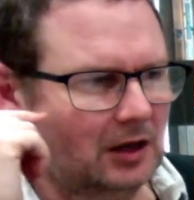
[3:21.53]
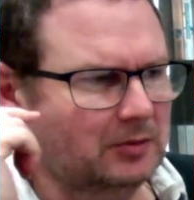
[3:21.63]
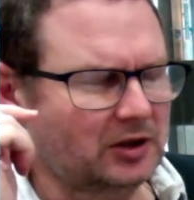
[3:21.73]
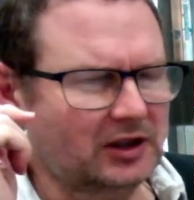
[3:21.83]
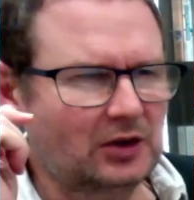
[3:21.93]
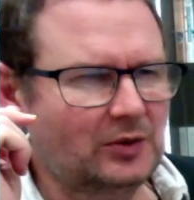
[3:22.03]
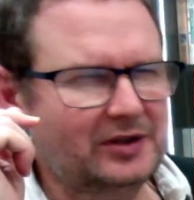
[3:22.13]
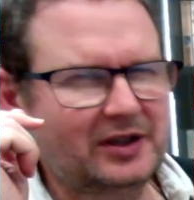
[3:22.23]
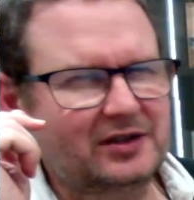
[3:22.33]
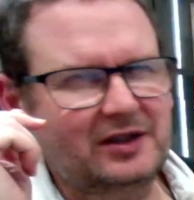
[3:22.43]
going to go with
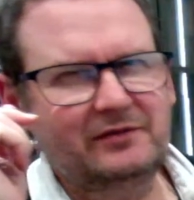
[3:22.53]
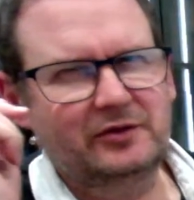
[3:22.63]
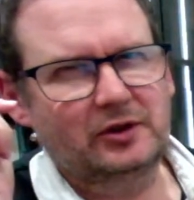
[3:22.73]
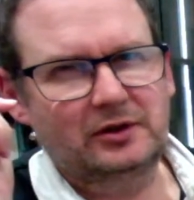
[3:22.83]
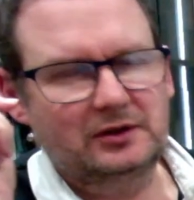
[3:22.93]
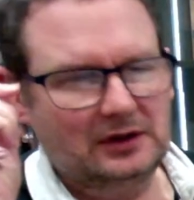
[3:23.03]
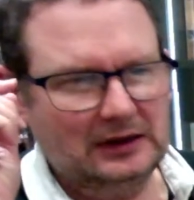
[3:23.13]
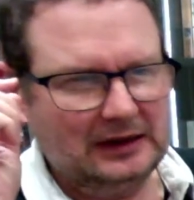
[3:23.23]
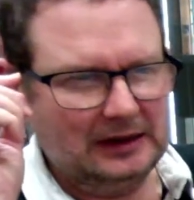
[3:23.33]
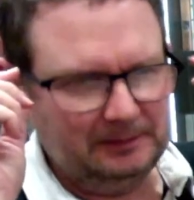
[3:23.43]
TestInfra.
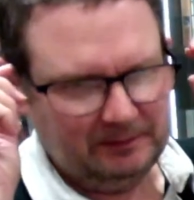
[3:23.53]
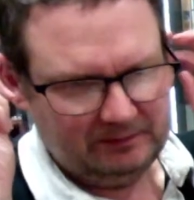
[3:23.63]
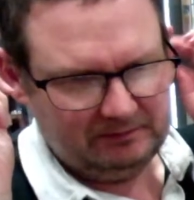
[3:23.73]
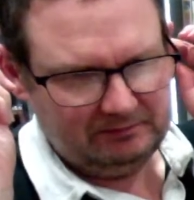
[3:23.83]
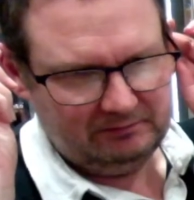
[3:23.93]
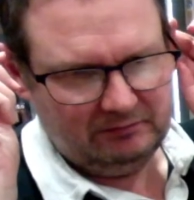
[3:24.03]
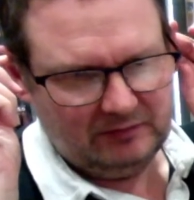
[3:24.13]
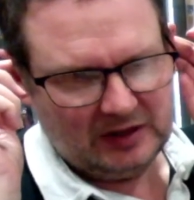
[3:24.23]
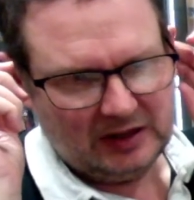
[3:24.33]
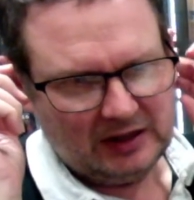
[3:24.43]
I
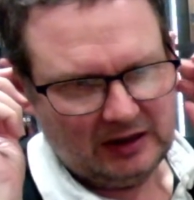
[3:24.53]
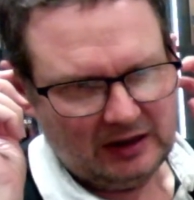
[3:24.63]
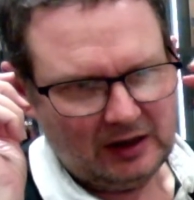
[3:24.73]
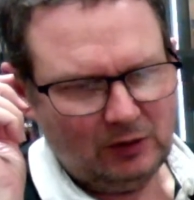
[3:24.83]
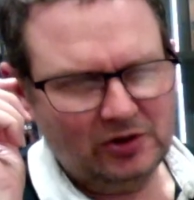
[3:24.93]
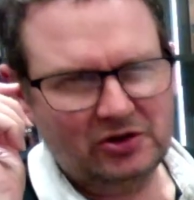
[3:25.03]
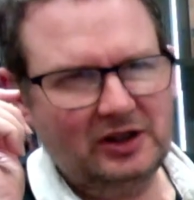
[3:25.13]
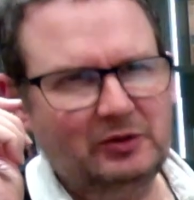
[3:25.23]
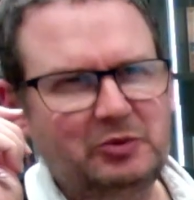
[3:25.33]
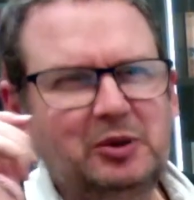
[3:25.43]
want to
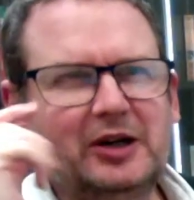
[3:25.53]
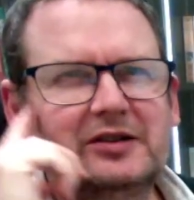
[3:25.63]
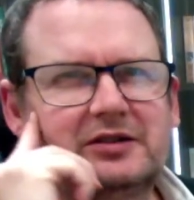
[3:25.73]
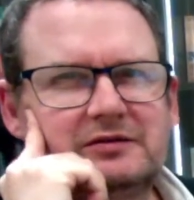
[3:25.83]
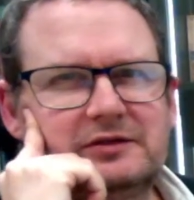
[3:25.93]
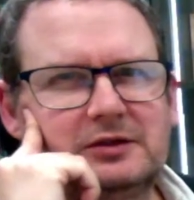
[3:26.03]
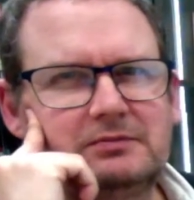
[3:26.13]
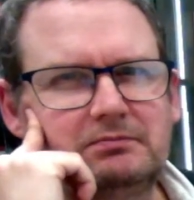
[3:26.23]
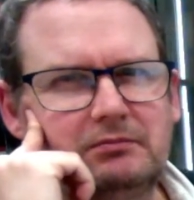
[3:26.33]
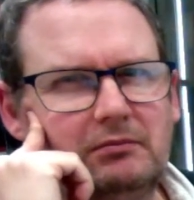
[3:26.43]
stick with Python for
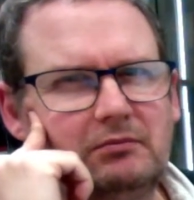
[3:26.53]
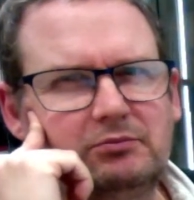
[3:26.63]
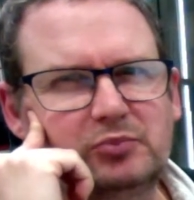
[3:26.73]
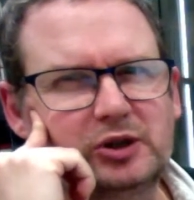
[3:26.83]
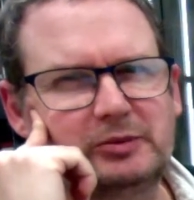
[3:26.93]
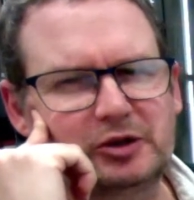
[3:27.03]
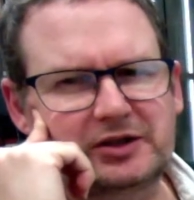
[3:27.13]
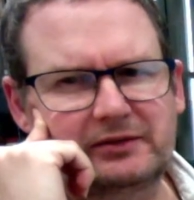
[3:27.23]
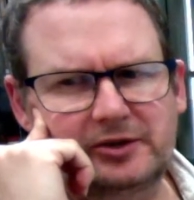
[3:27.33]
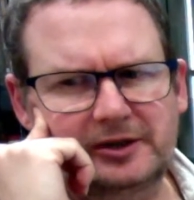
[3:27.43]
pretty much
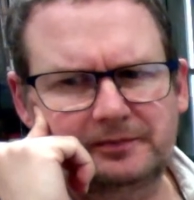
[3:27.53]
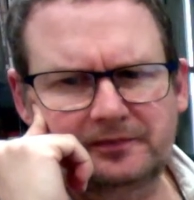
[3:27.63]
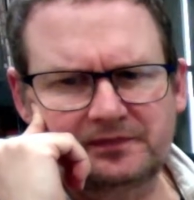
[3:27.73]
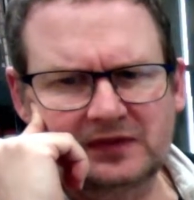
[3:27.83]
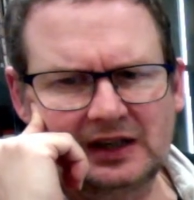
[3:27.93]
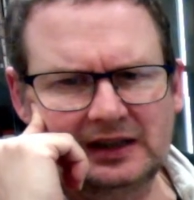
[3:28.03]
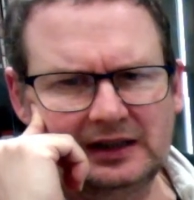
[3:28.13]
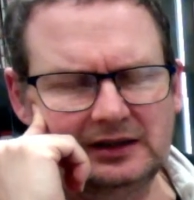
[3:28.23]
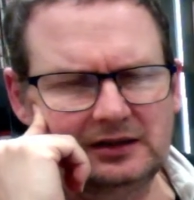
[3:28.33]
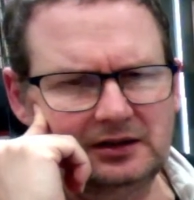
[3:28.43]
everything.
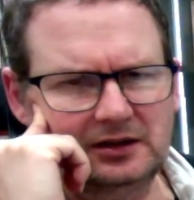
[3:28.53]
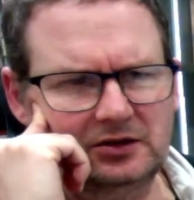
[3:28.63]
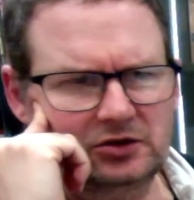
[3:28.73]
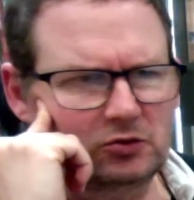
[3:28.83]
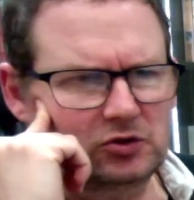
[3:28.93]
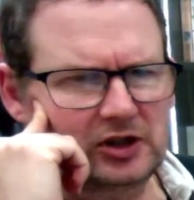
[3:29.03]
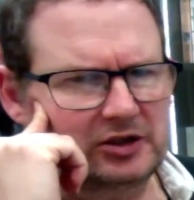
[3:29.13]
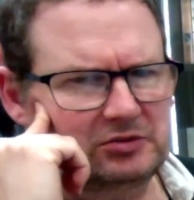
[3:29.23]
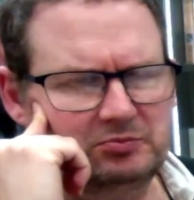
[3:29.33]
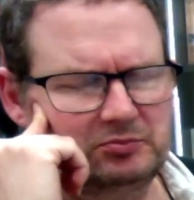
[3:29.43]

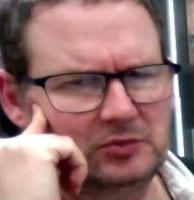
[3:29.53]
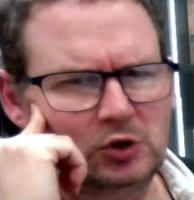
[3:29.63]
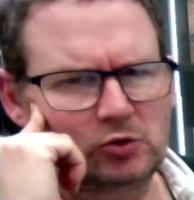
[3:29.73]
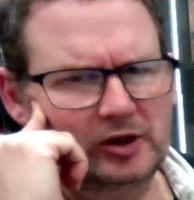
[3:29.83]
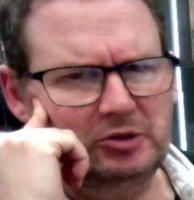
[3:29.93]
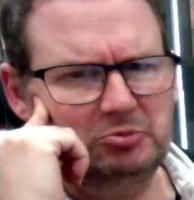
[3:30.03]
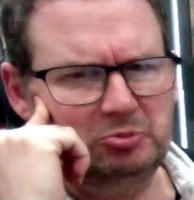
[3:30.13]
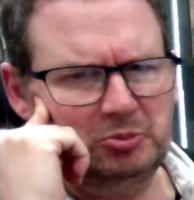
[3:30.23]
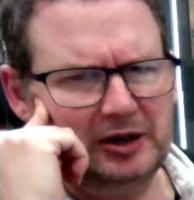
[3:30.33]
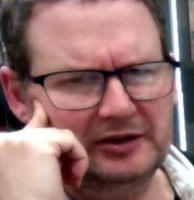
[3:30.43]
SaltStack's already
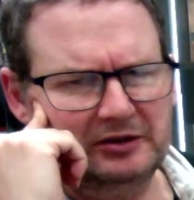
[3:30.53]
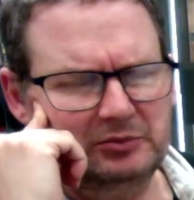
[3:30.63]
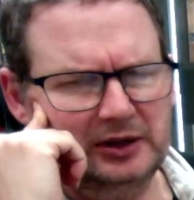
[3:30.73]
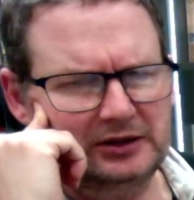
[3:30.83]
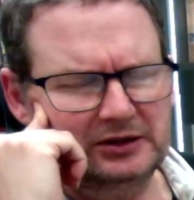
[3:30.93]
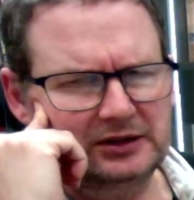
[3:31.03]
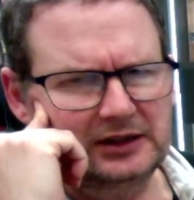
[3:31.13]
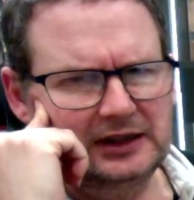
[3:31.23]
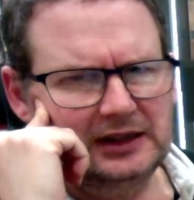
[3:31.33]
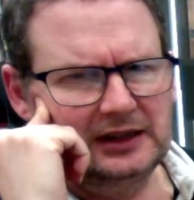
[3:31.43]
Python based,
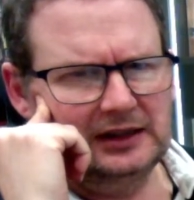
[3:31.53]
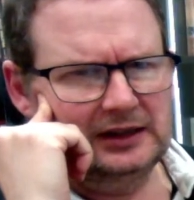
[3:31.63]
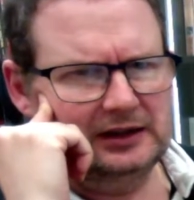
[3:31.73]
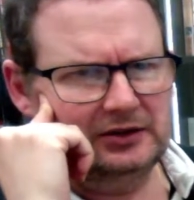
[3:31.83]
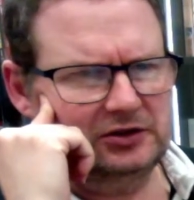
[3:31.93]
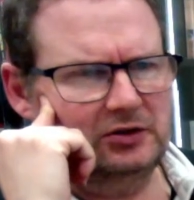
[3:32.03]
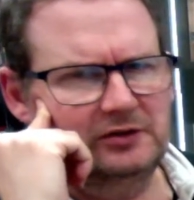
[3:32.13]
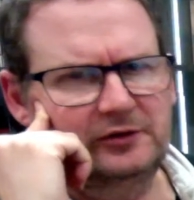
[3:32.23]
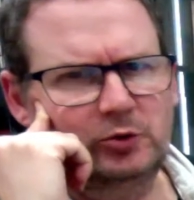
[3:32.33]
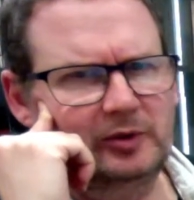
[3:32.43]
so the
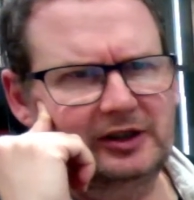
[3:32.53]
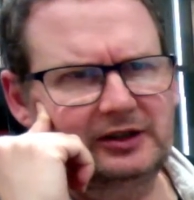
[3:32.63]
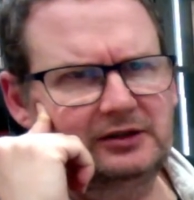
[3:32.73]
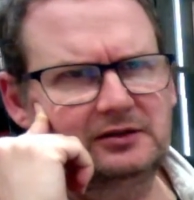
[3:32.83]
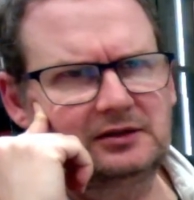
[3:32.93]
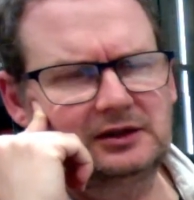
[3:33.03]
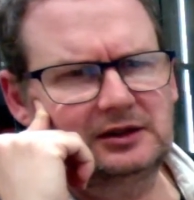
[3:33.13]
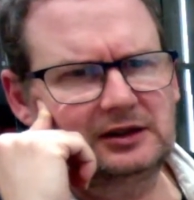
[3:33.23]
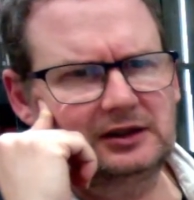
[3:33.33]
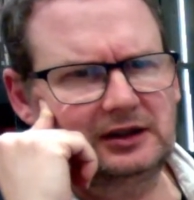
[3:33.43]
formulae,
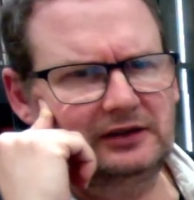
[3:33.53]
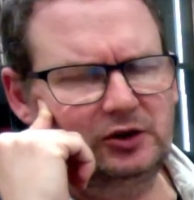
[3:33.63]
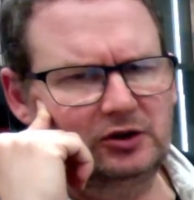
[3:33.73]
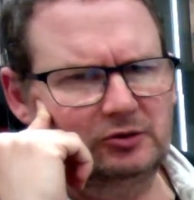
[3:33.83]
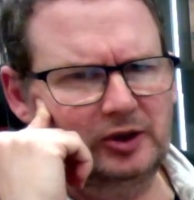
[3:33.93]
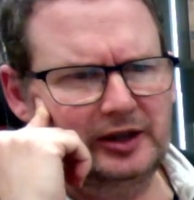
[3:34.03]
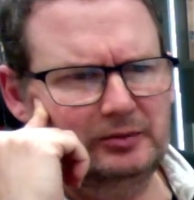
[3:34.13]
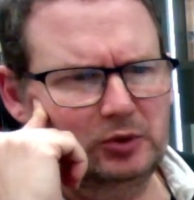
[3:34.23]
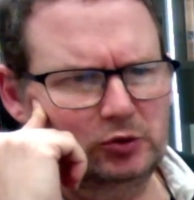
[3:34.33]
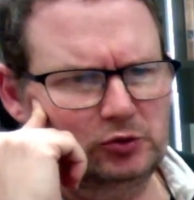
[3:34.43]
if you're going to write any
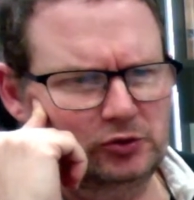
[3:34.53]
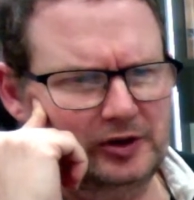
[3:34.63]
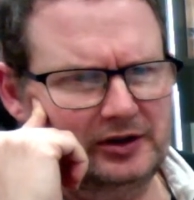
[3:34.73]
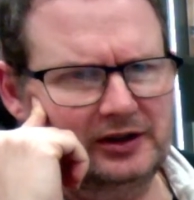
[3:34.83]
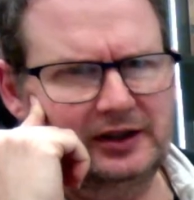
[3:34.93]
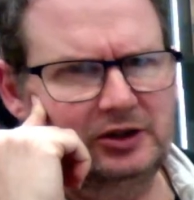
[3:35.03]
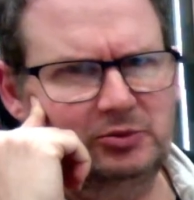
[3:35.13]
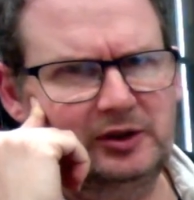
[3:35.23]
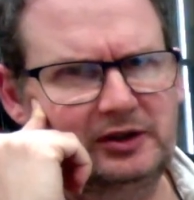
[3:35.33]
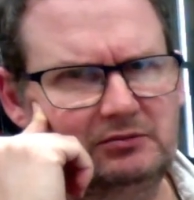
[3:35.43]
modules or anything, they're going to
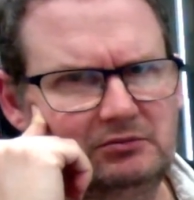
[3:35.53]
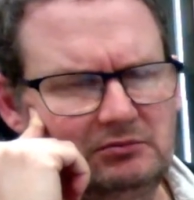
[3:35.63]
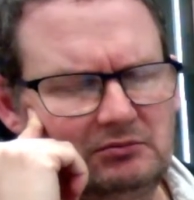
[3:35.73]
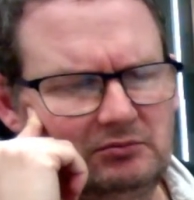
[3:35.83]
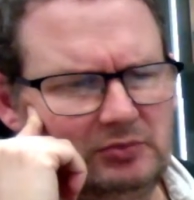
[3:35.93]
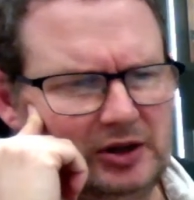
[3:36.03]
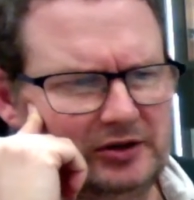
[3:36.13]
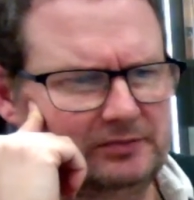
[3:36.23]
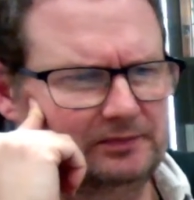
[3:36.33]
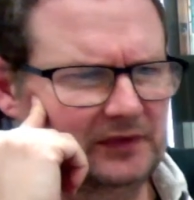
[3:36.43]
be in
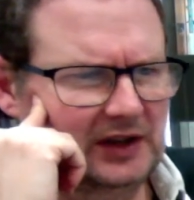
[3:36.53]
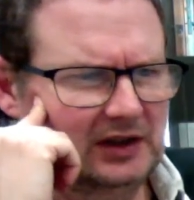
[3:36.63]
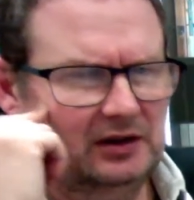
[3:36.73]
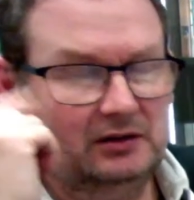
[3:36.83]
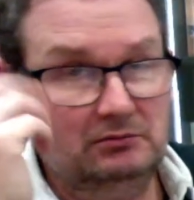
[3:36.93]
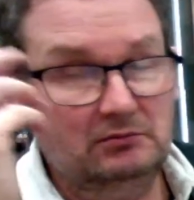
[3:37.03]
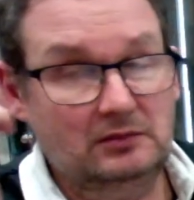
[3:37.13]
Python in